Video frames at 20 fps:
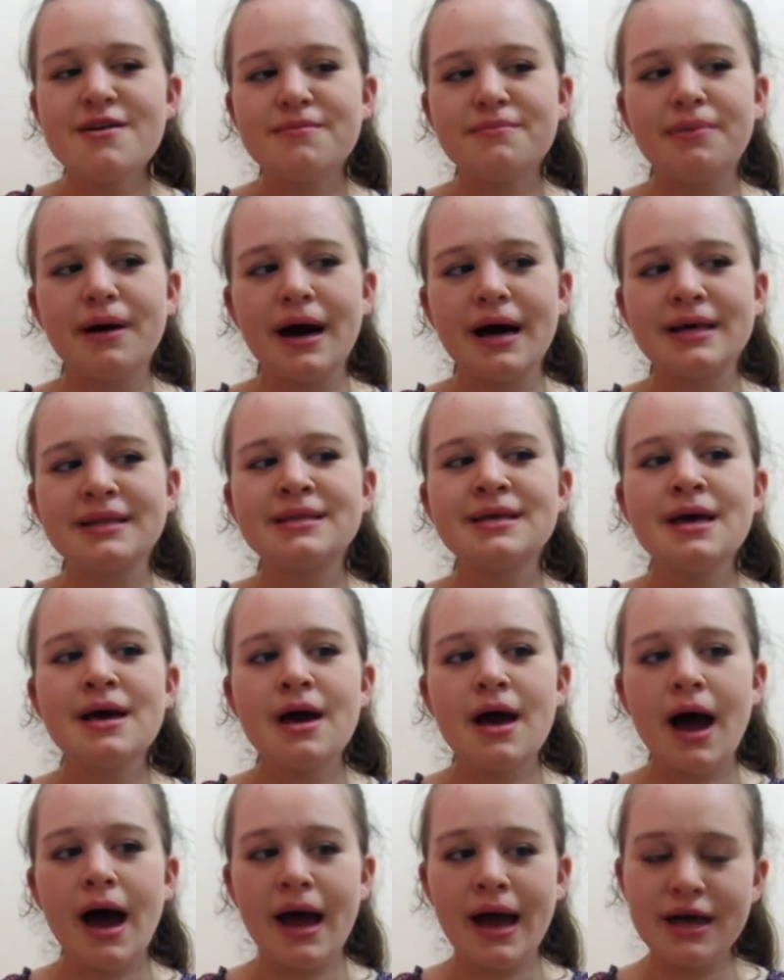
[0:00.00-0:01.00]
But
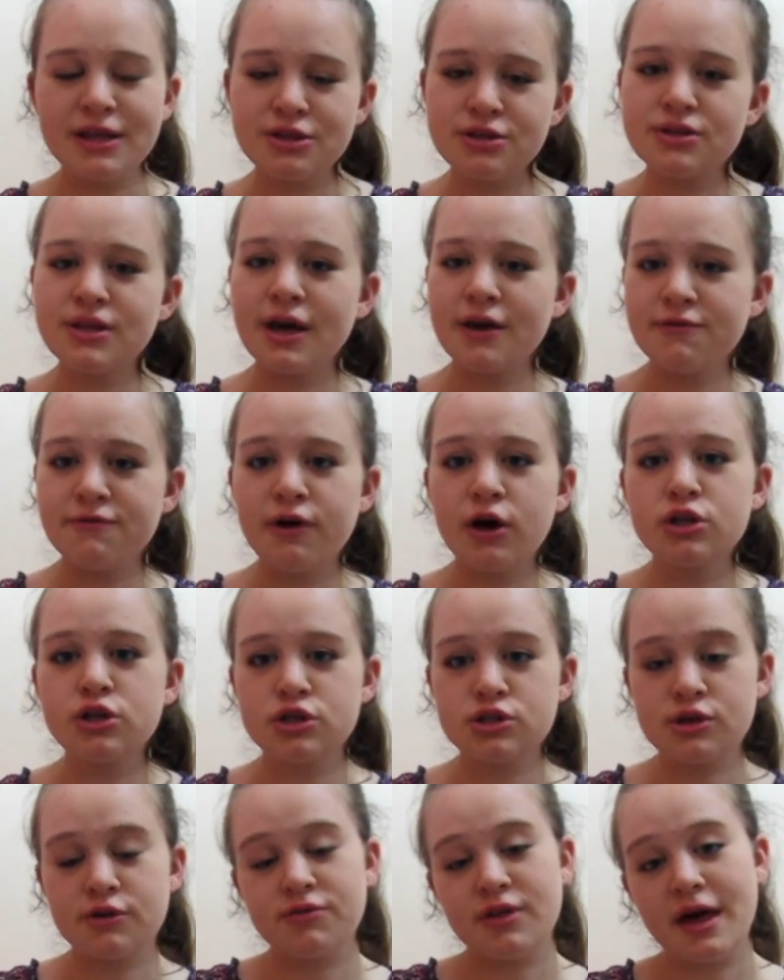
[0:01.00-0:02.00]
I had to take
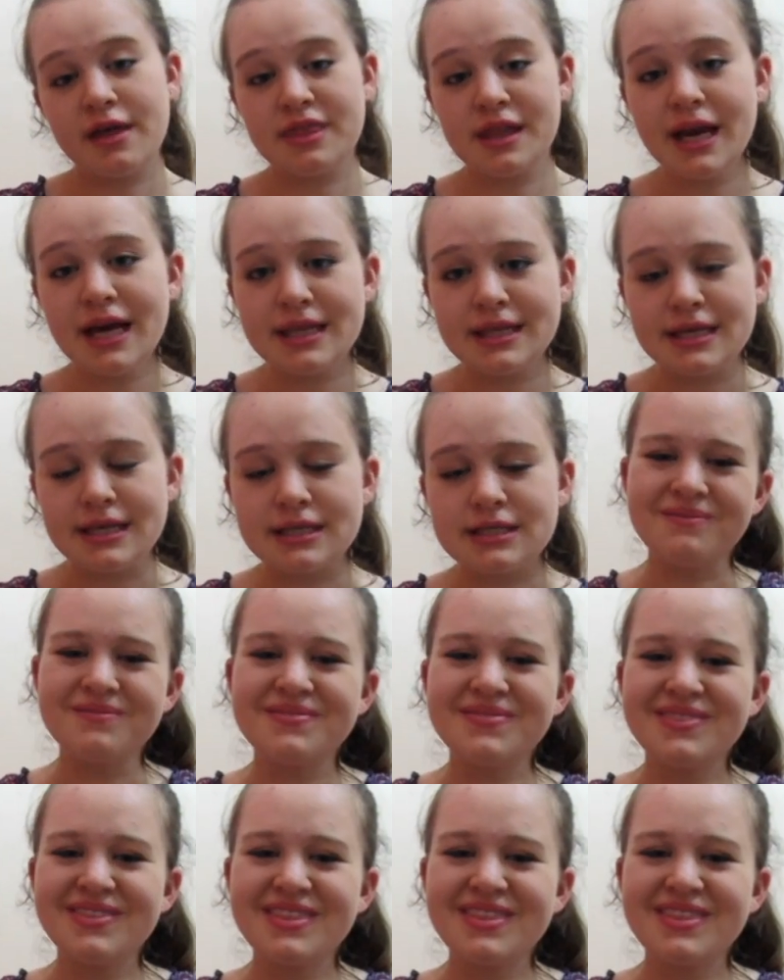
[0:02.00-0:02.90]
photos of the athletics.